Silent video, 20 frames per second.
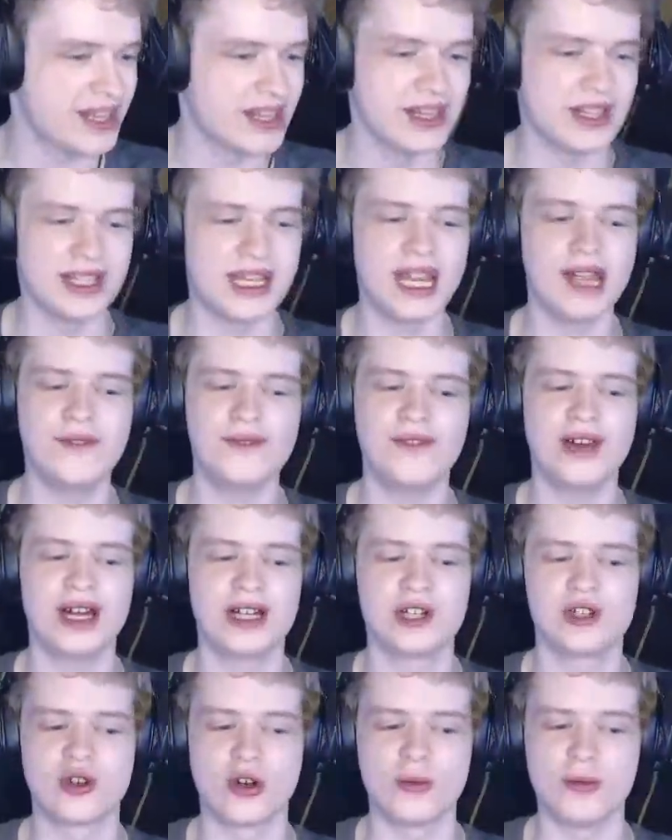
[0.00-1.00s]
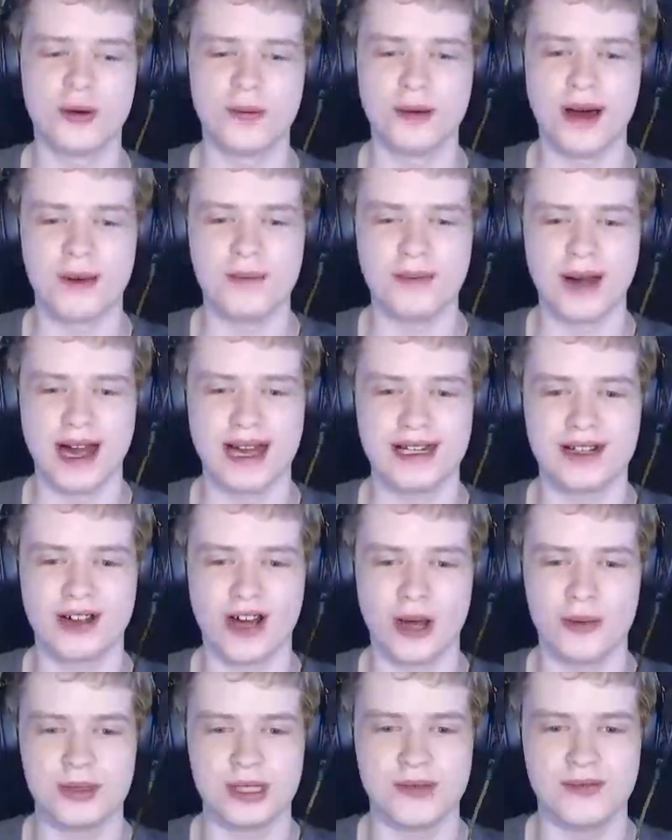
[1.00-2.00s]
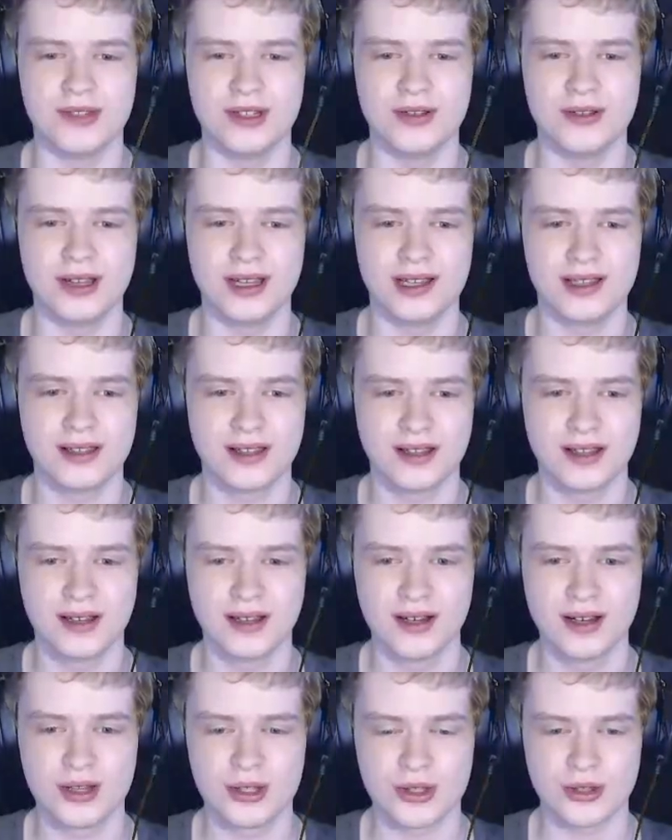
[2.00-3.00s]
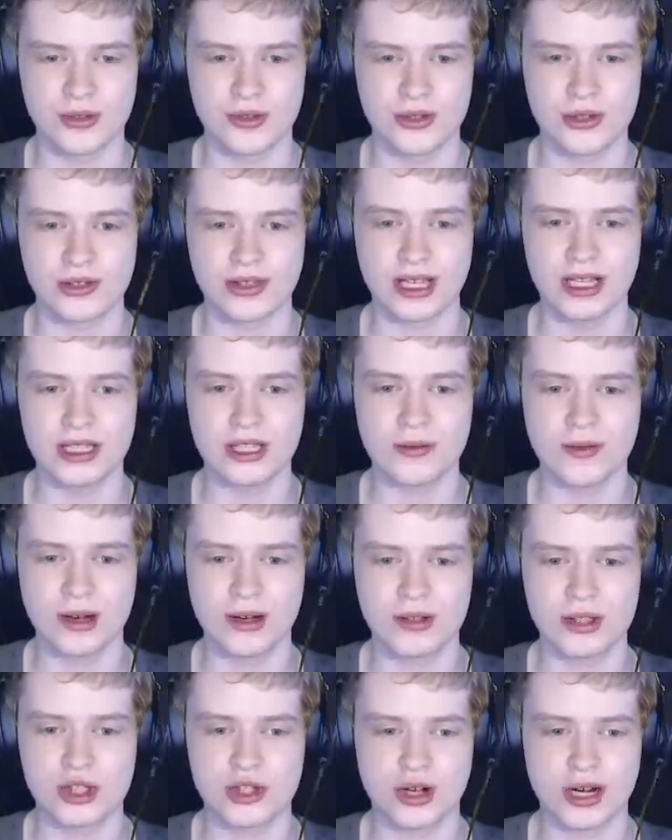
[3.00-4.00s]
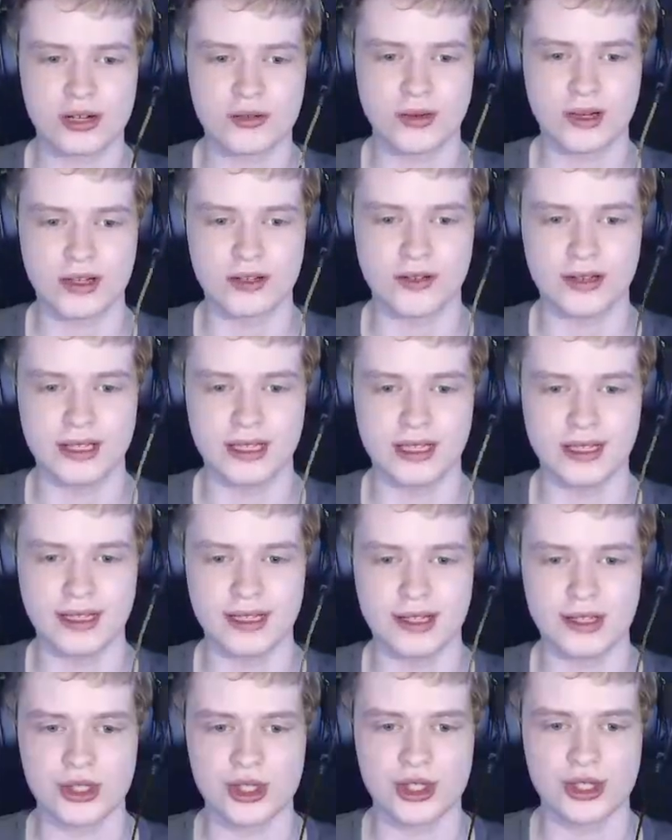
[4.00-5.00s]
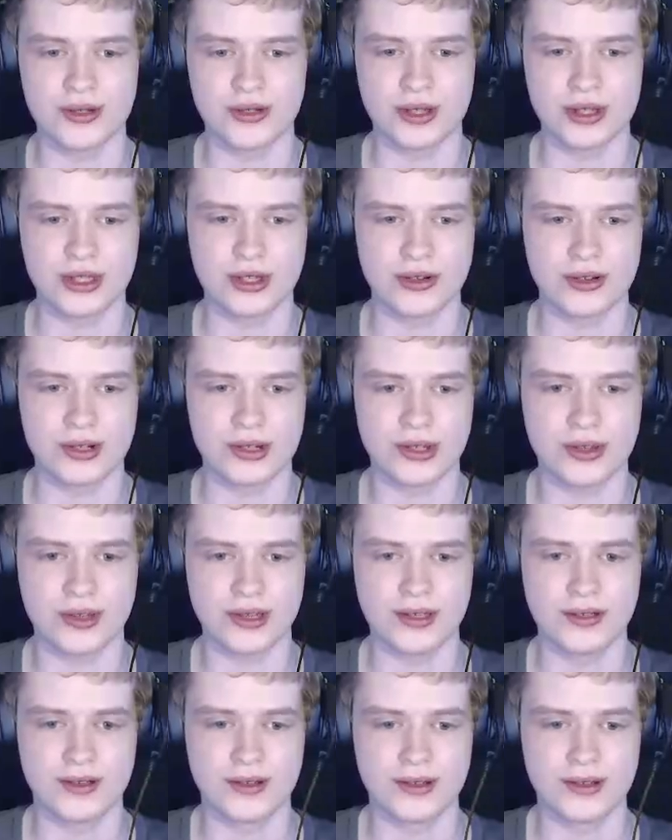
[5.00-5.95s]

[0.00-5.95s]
You get in fact trouble by, by the cops if you do that. So, so now they're on track with cleaning, yes, seriously.